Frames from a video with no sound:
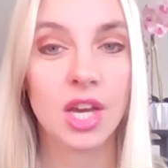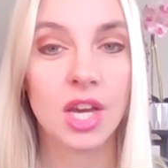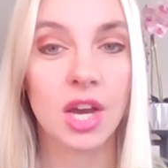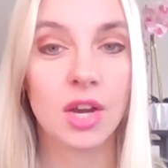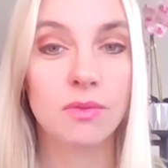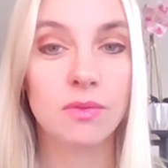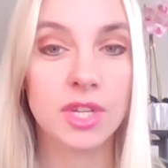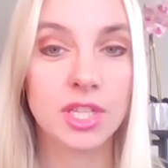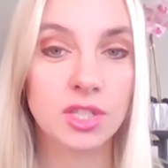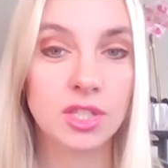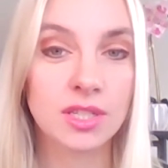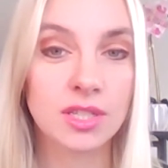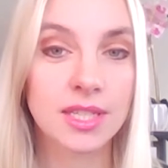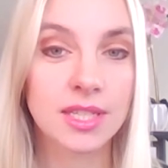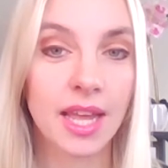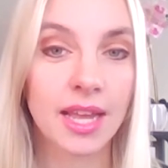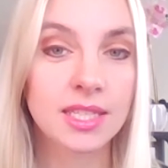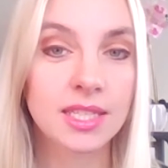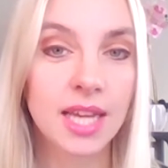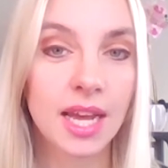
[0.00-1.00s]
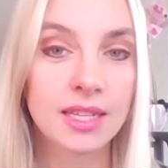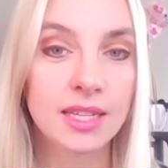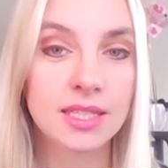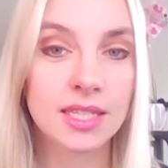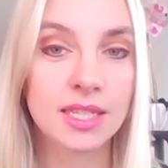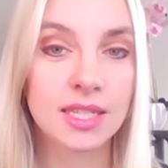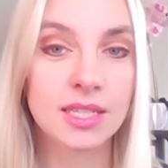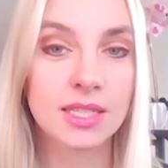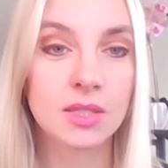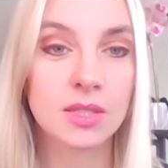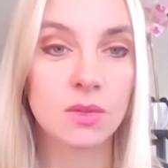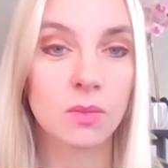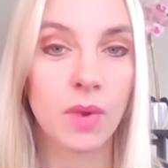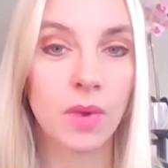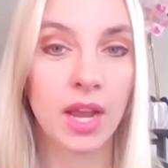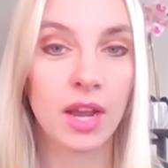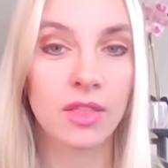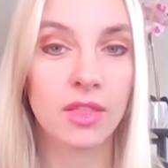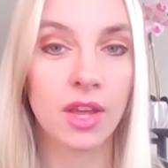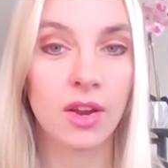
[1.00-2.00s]
regions like Texas,
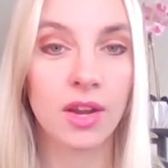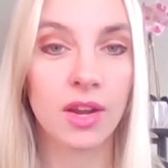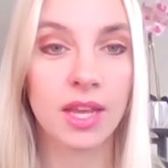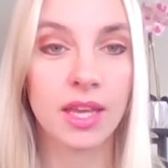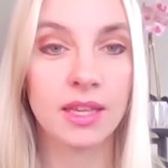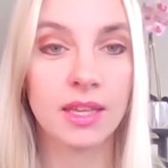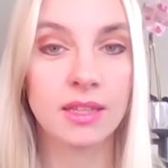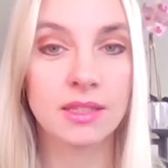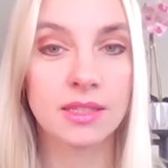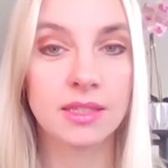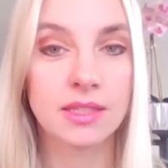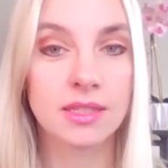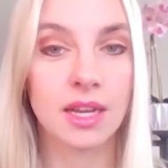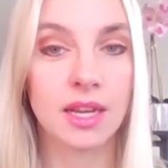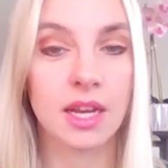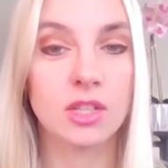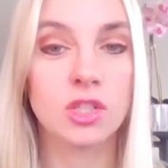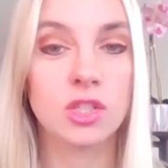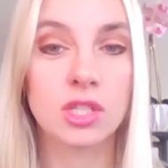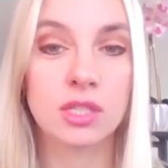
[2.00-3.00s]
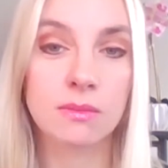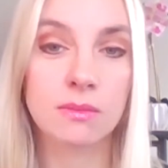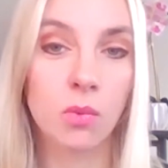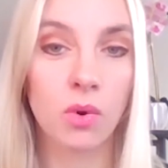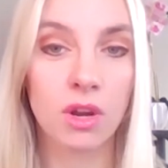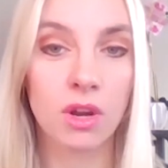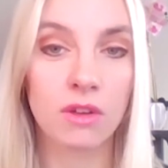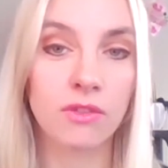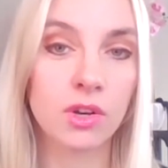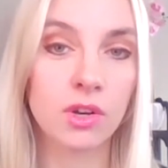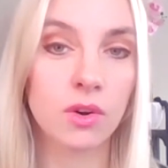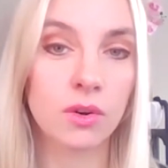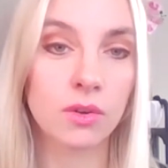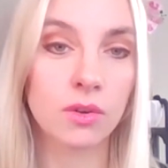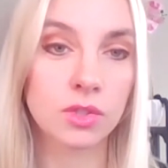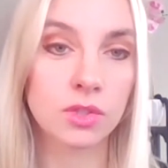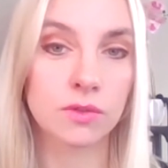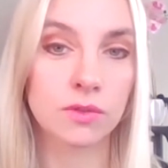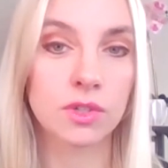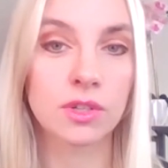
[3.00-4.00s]
where there is just more of a
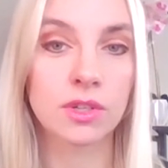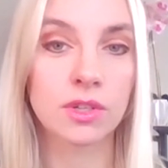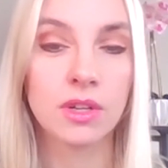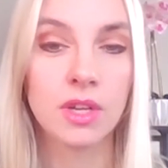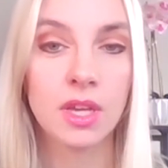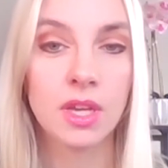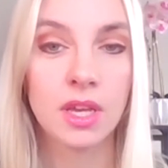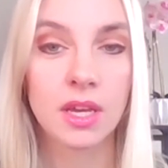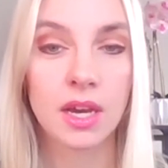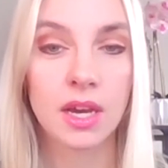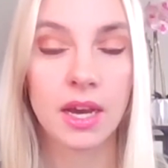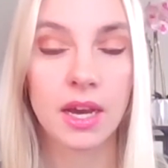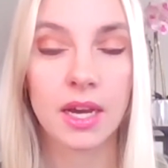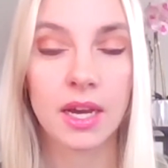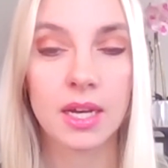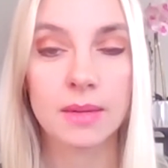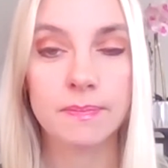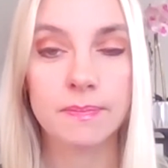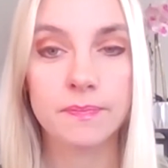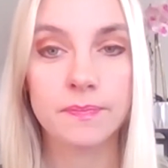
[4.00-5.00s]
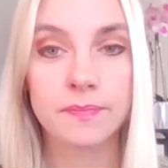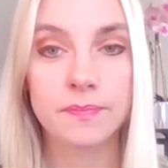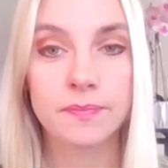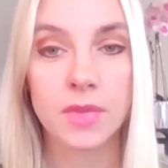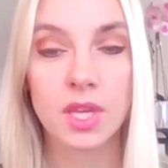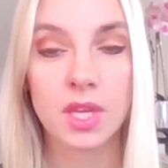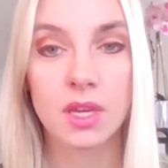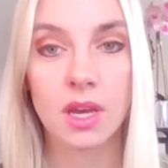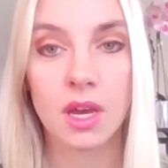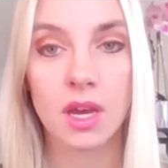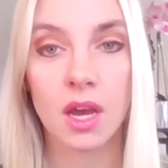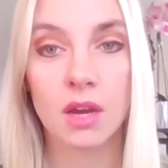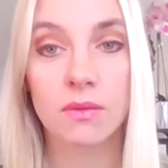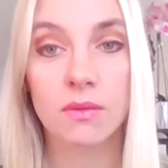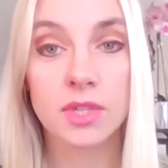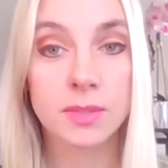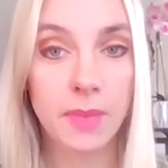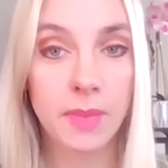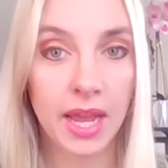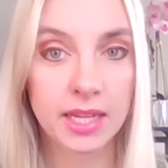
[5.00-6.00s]
cultural
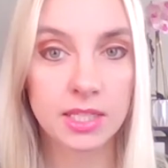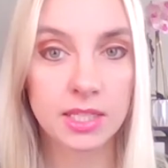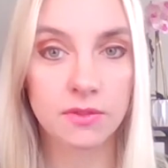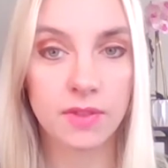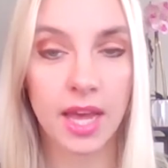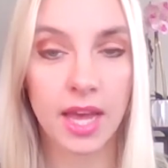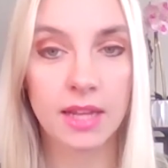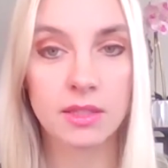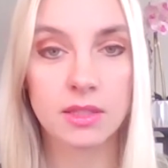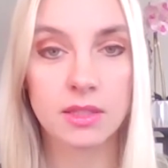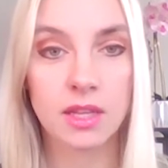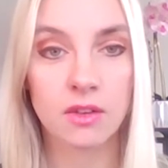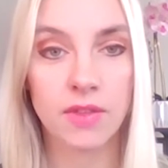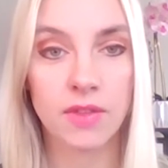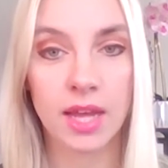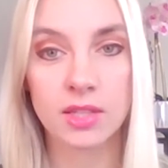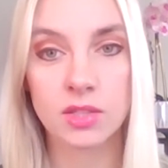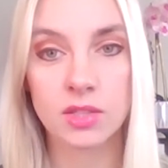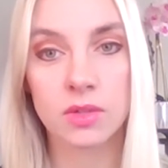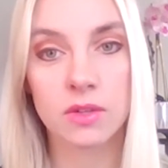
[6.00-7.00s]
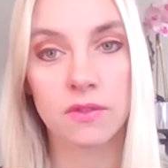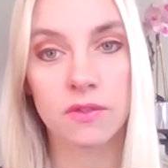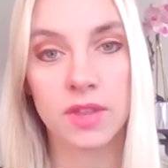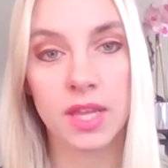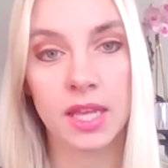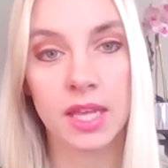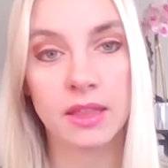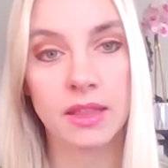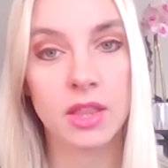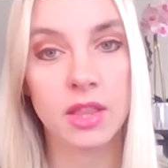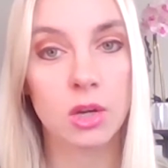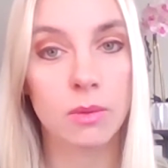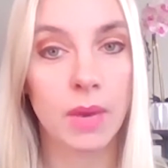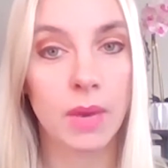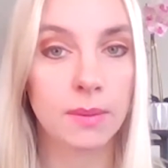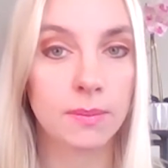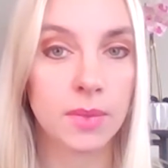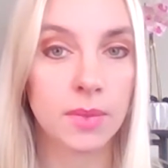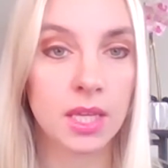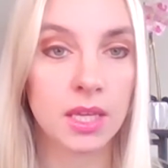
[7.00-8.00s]
respect of that sort of thing than there
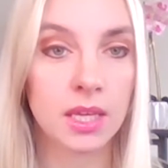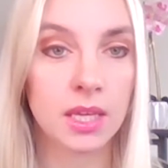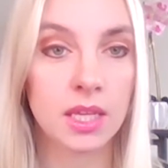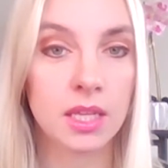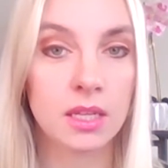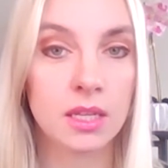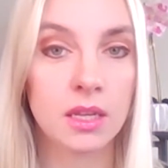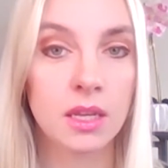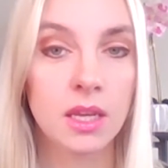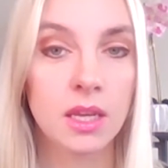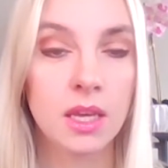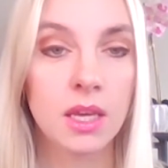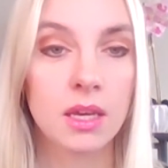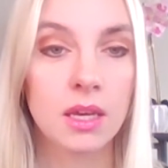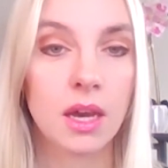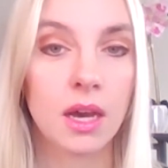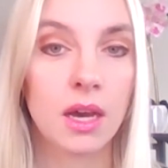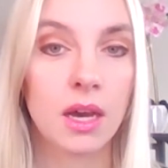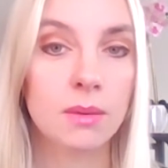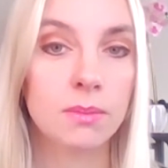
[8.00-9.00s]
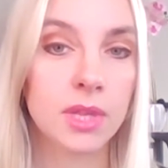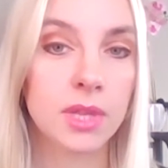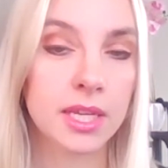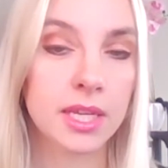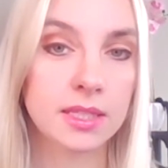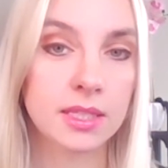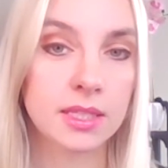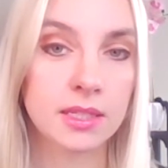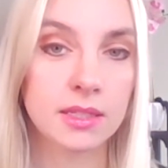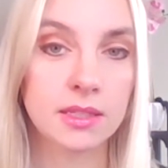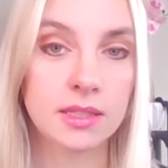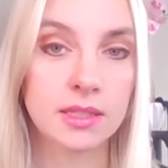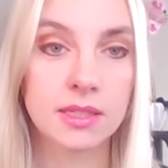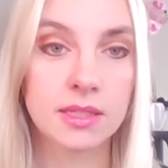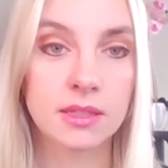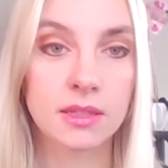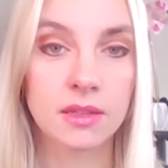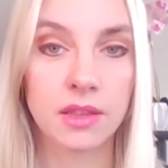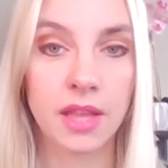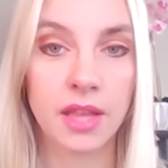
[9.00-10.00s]
might be in places
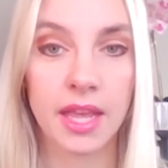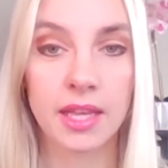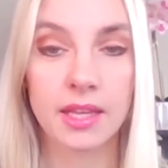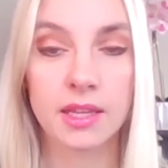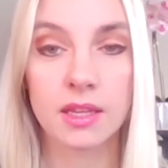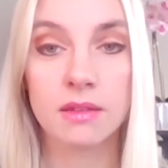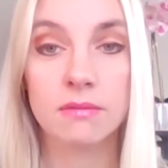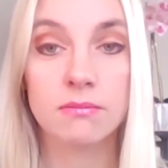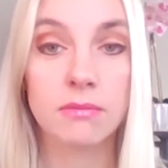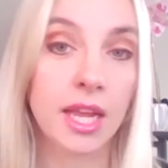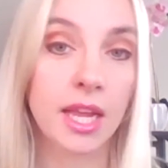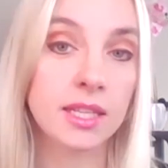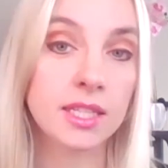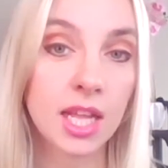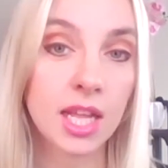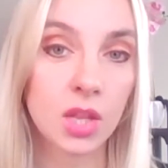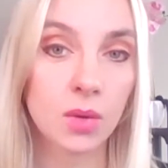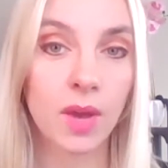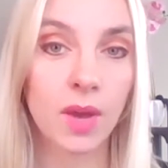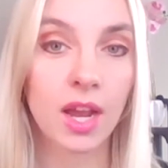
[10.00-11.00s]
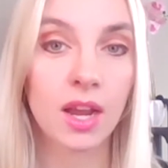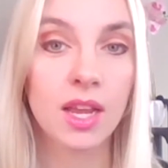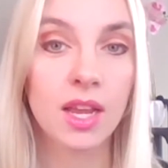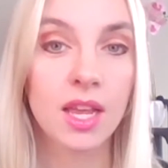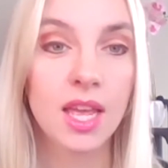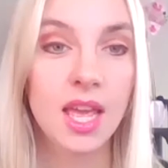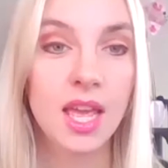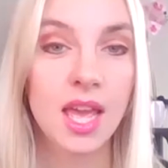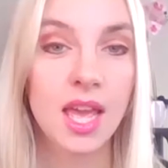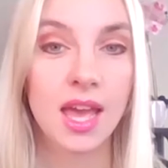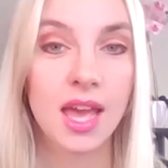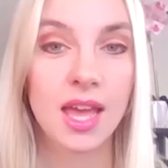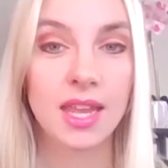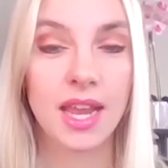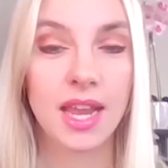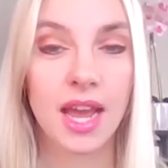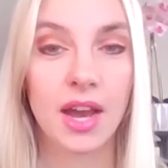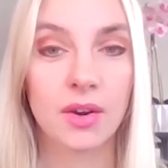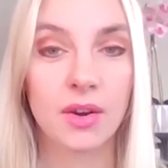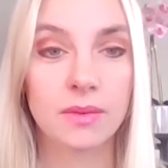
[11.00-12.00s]
like Delaware.
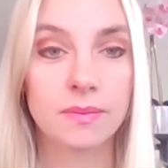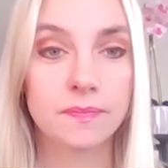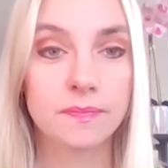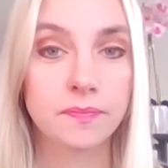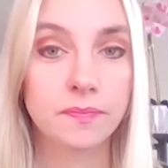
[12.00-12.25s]
Now,